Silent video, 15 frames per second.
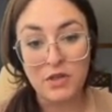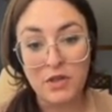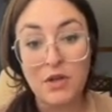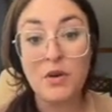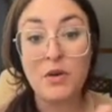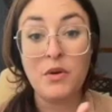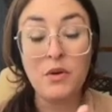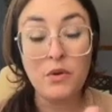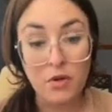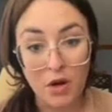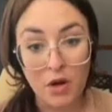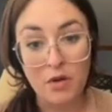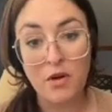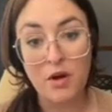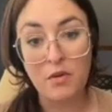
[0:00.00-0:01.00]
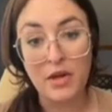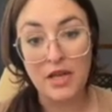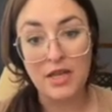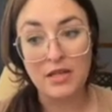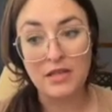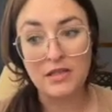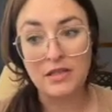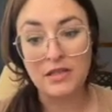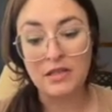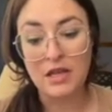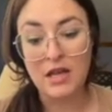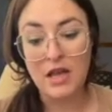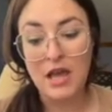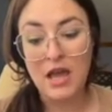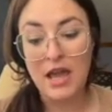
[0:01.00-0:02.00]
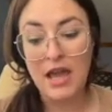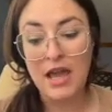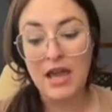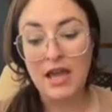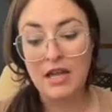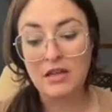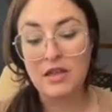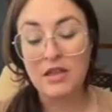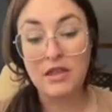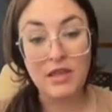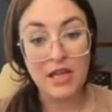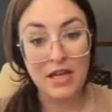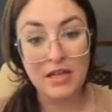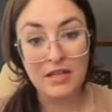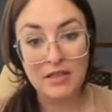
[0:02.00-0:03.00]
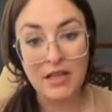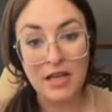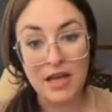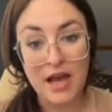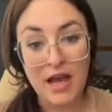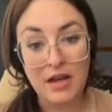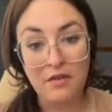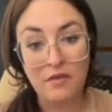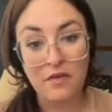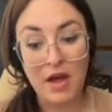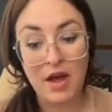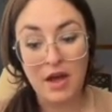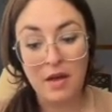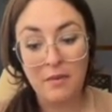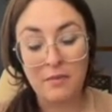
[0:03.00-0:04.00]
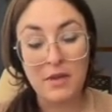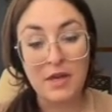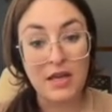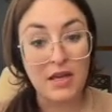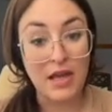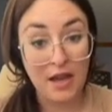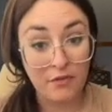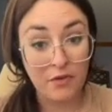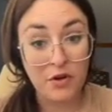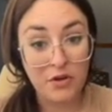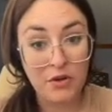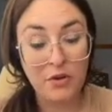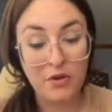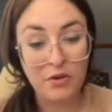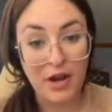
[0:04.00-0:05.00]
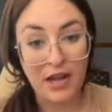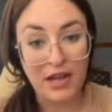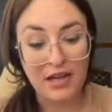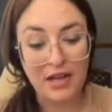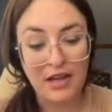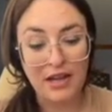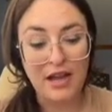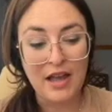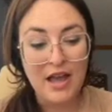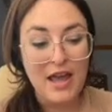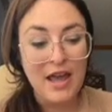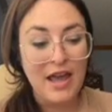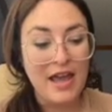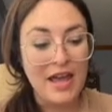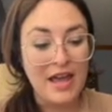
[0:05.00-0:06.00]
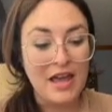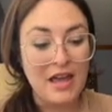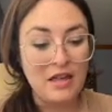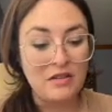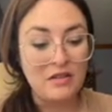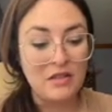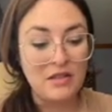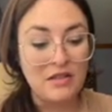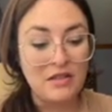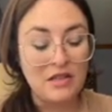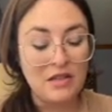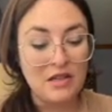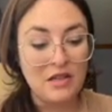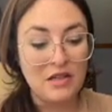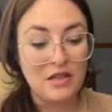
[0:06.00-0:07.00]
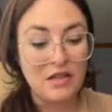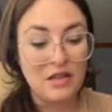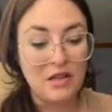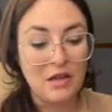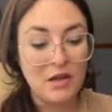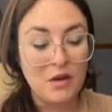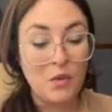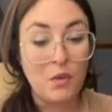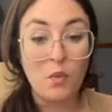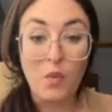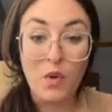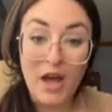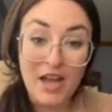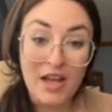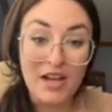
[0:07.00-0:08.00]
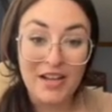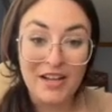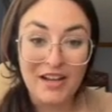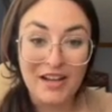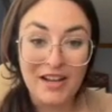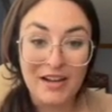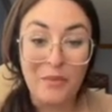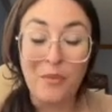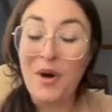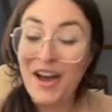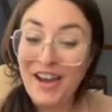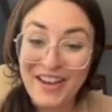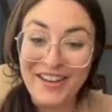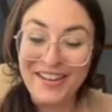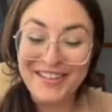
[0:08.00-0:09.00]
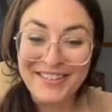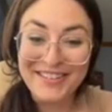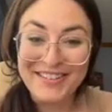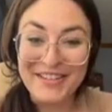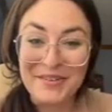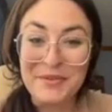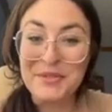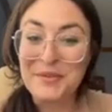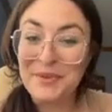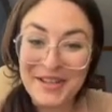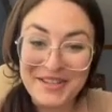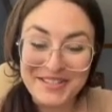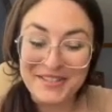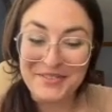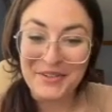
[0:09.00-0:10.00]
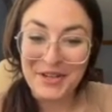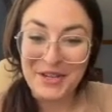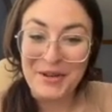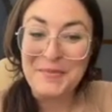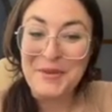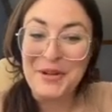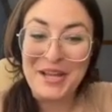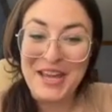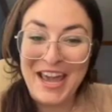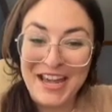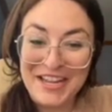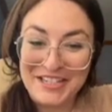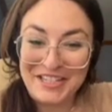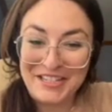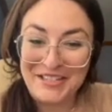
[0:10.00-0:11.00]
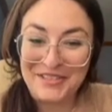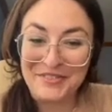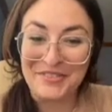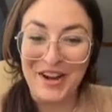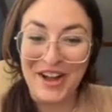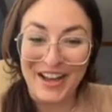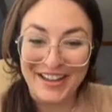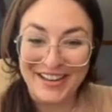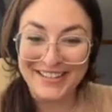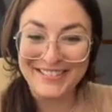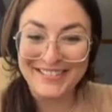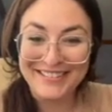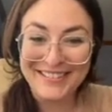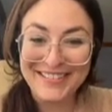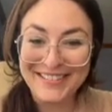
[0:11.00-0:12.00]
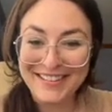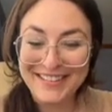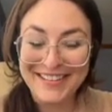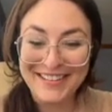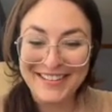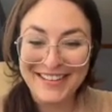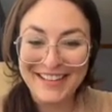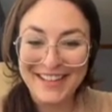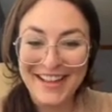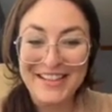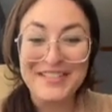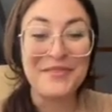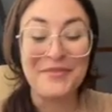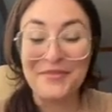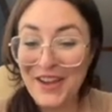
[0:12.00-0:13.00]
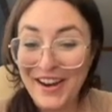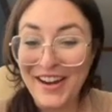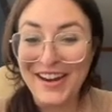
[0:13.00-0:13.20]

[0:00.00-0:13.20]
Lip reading: who Coco is and the things that kind of gave her notoriety, and what why she was arrested for communications fraud. It's a very,